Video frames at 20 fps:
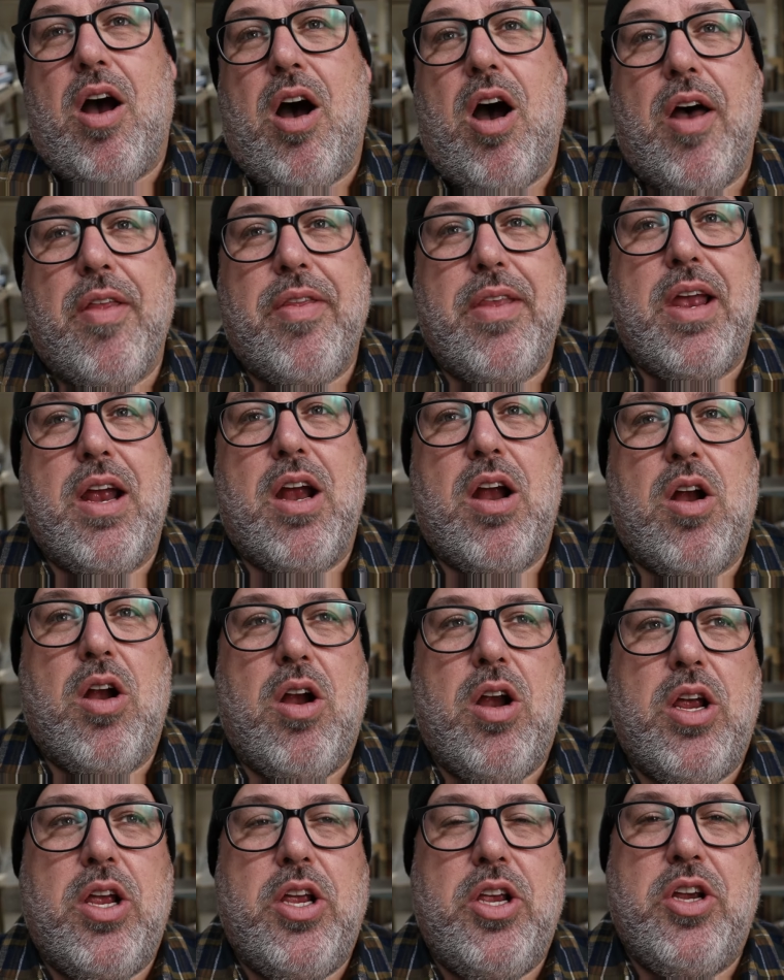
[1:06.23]
On
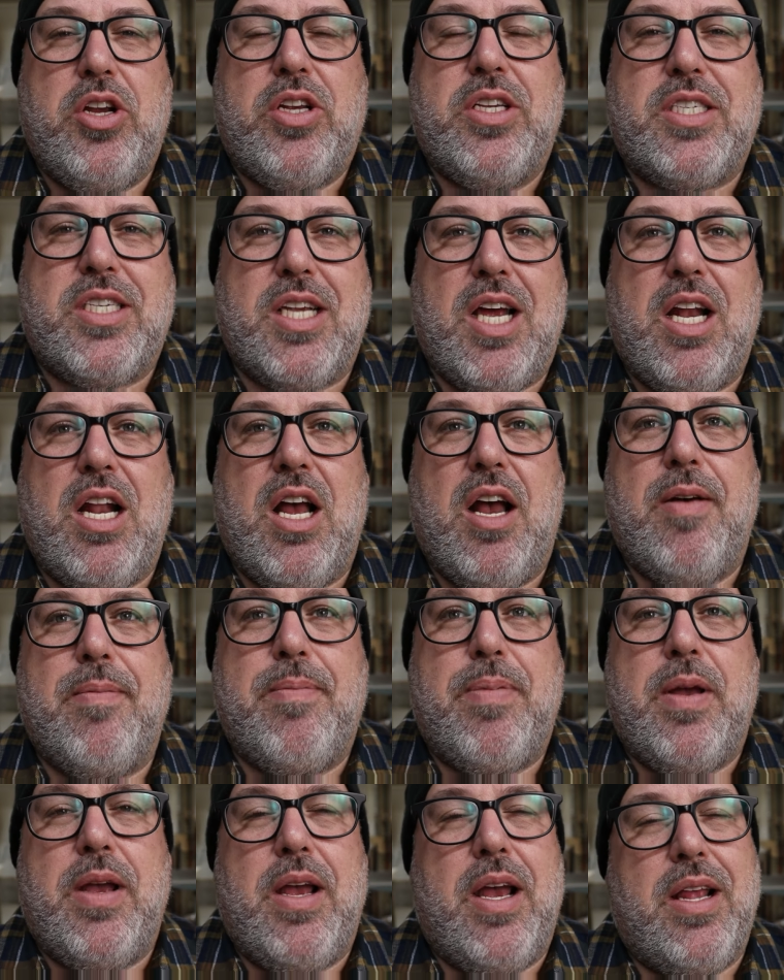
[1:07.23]
there, you can sign
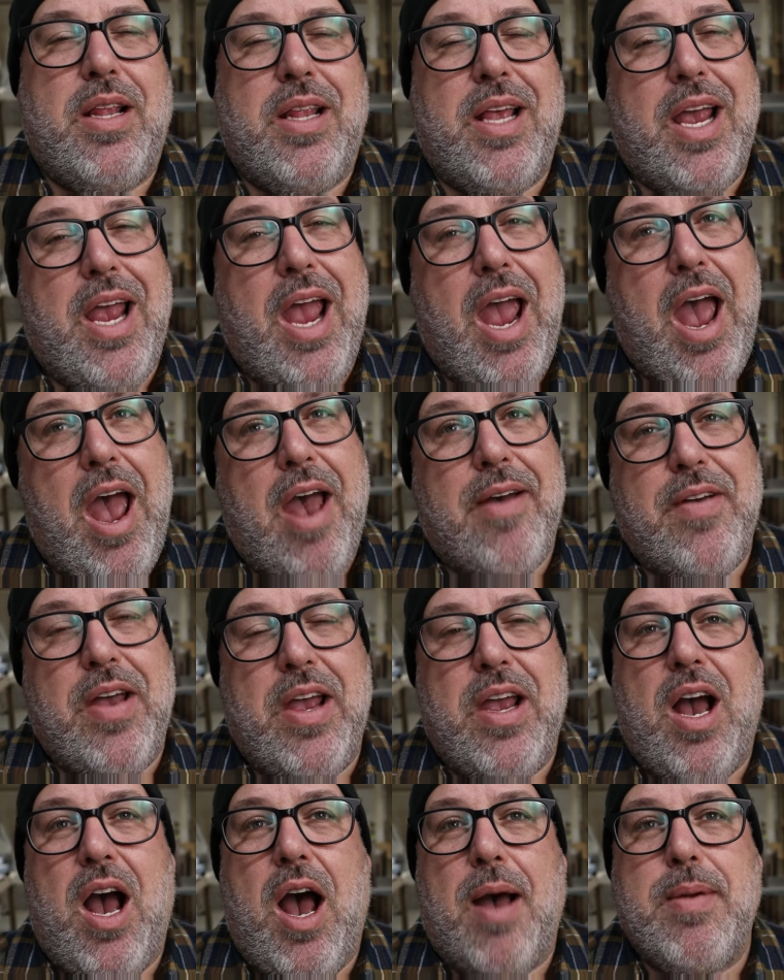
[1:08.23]
up and they have
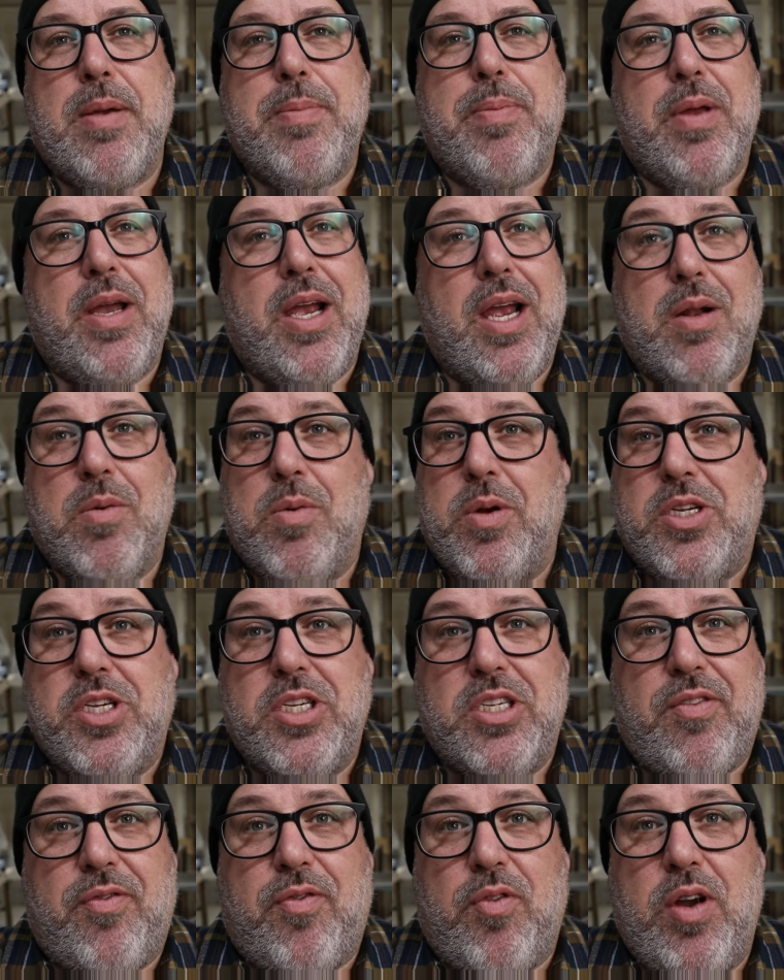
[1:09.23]
a hobby plan, which
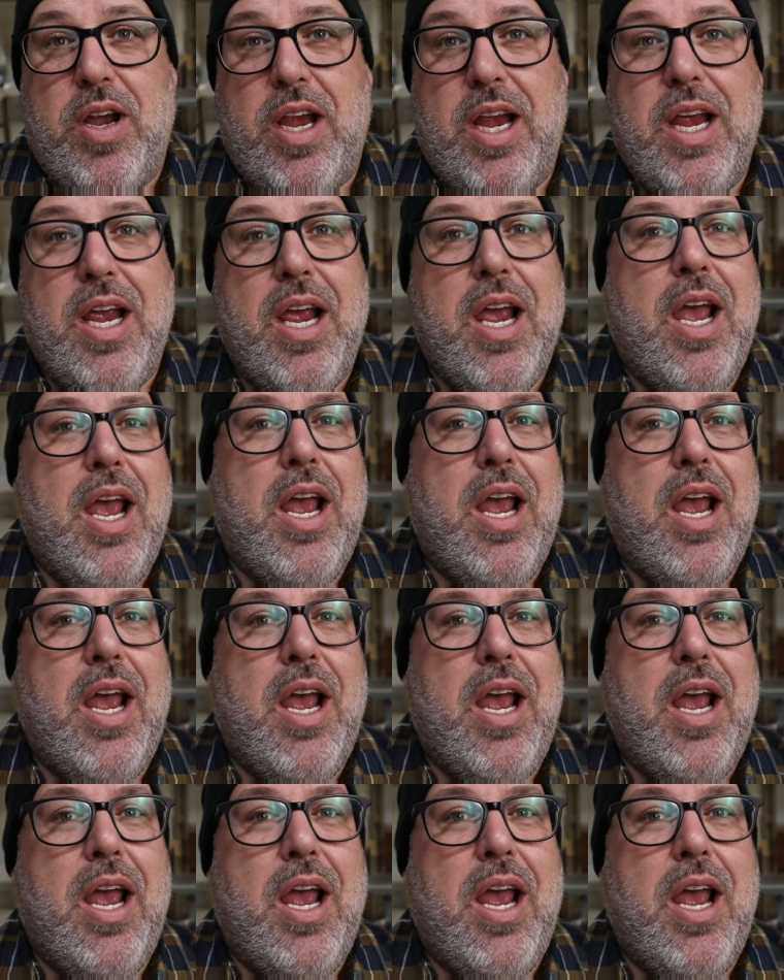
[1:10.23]
is free.